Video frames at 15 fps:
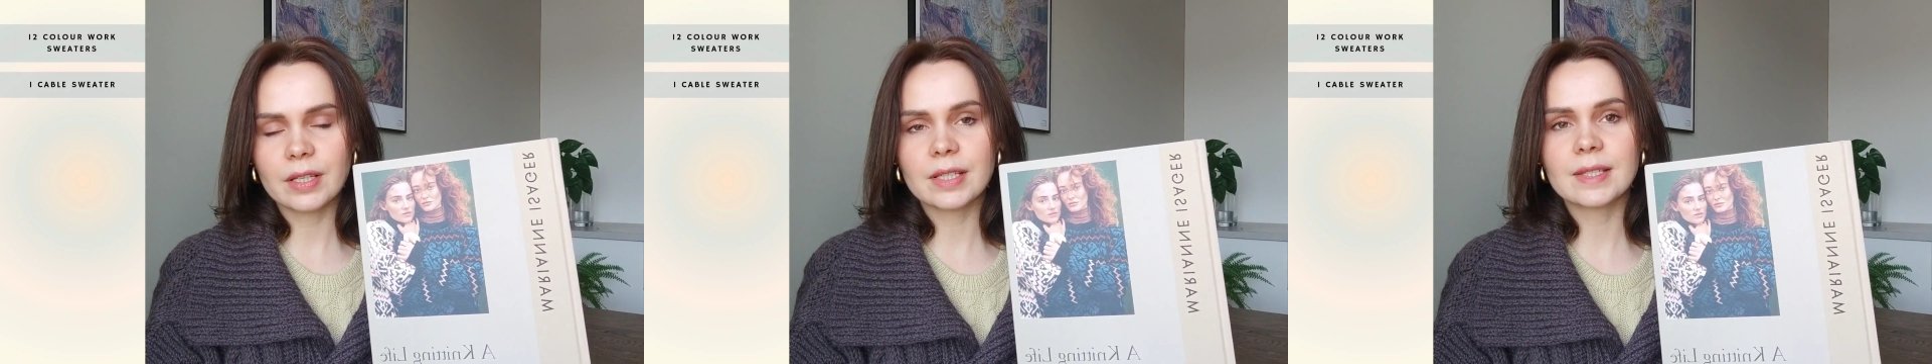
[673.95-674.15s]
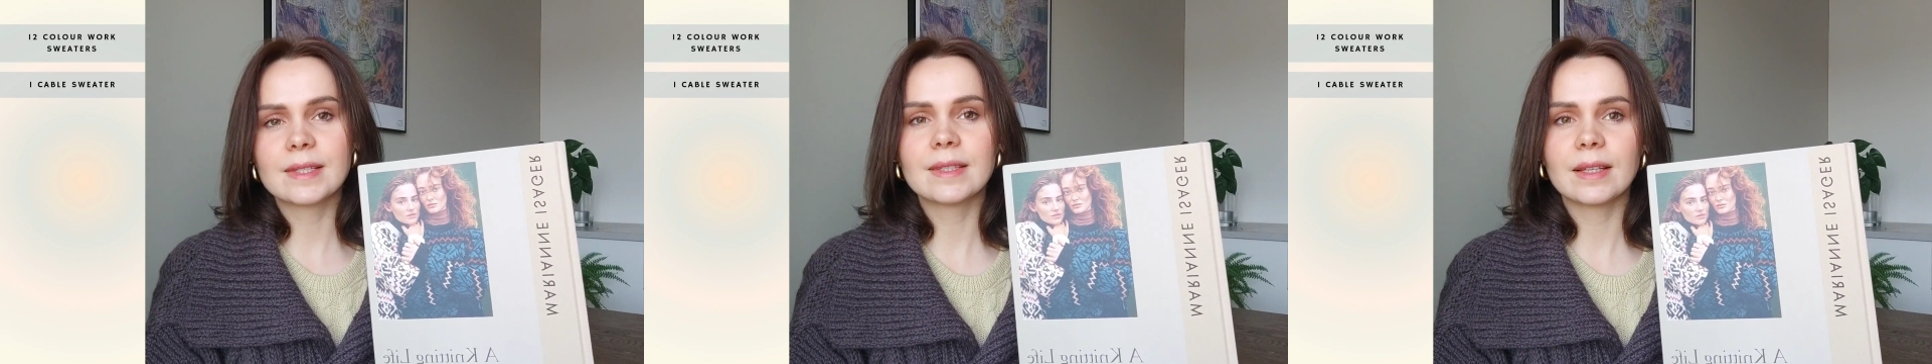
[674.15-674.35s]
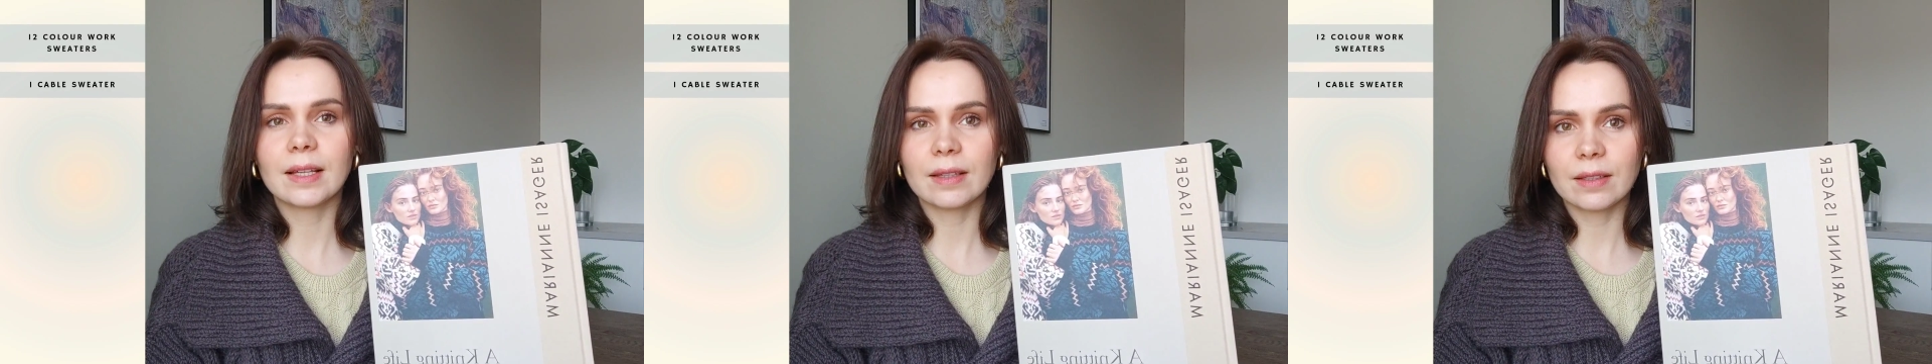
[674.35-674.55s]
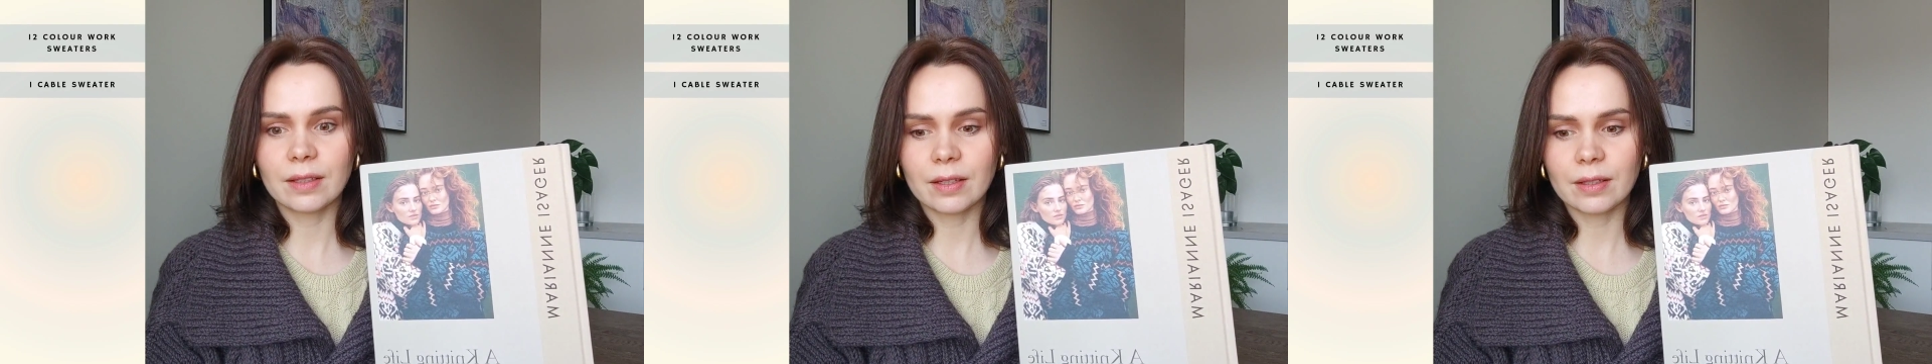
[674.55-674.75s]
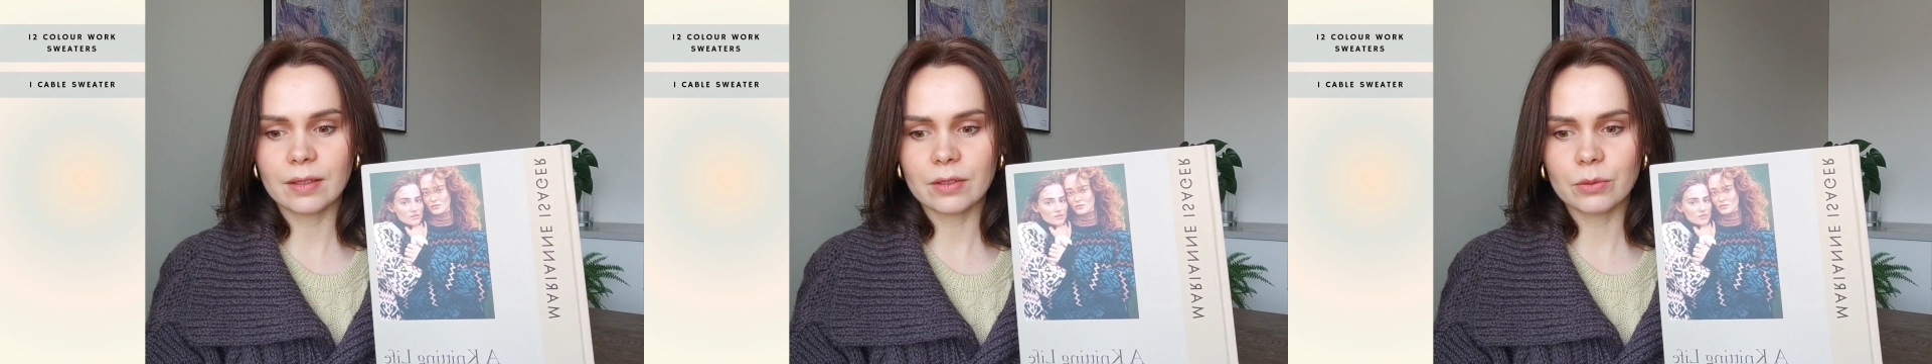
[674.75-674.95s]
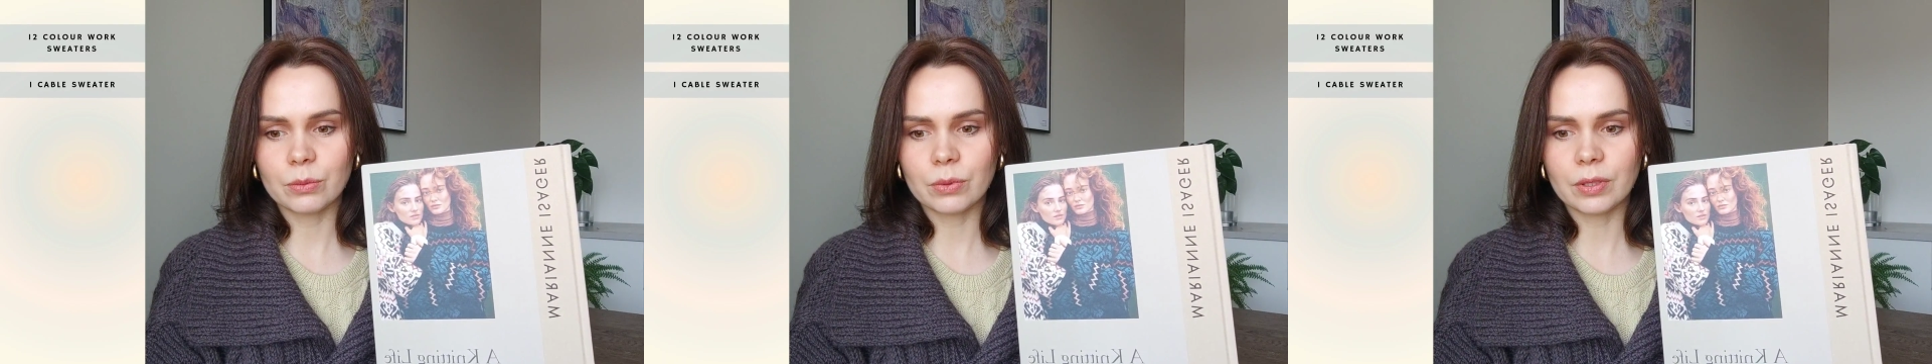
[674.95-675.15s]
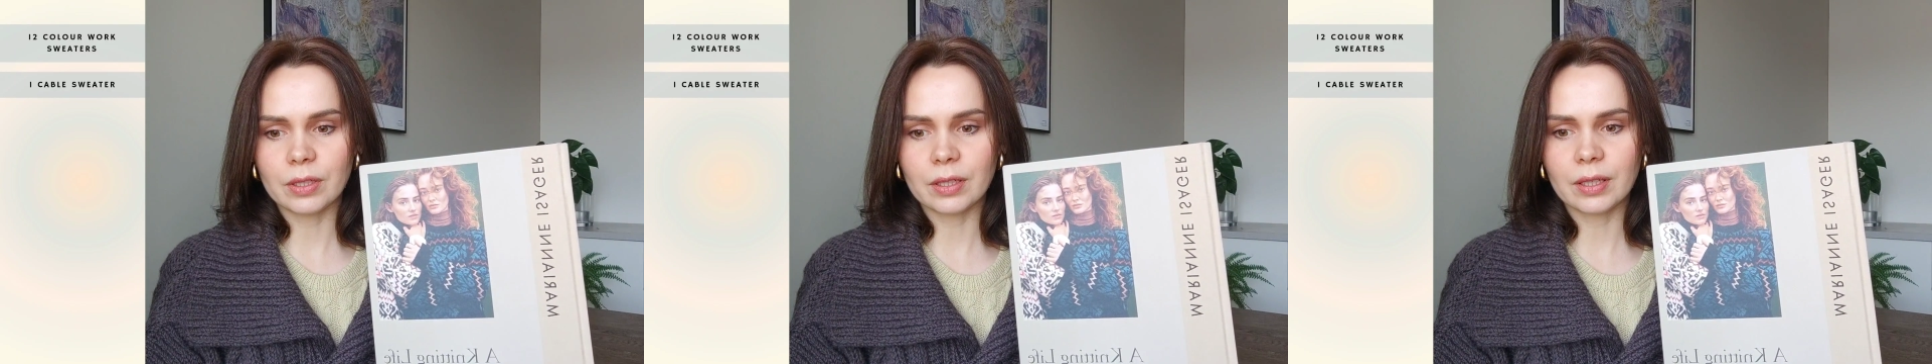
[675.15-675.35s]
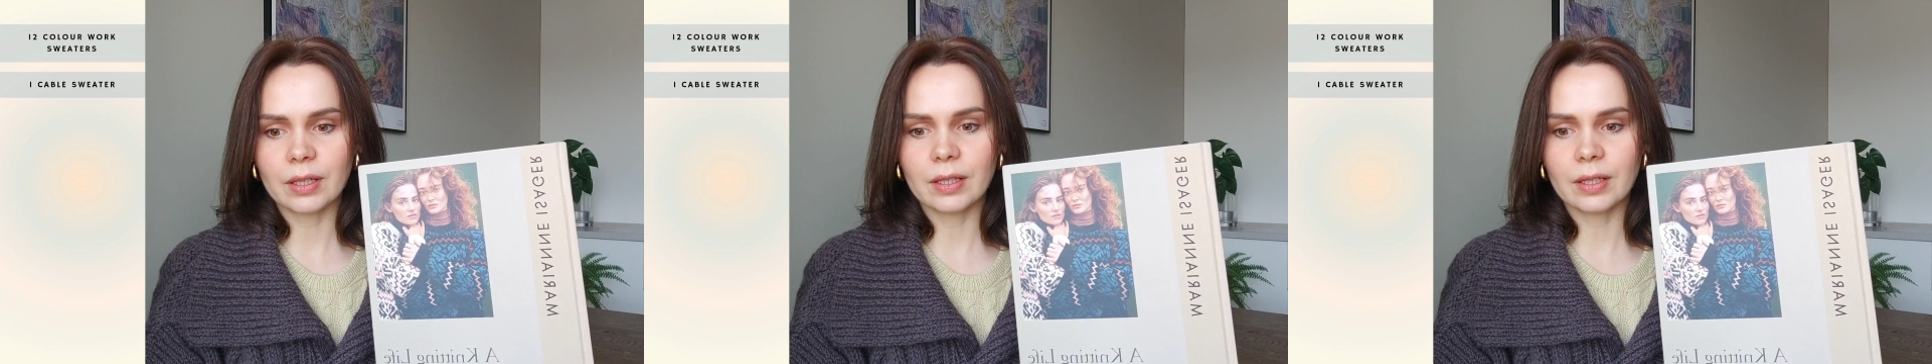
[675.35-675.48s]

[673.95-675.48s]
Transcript: is not color work,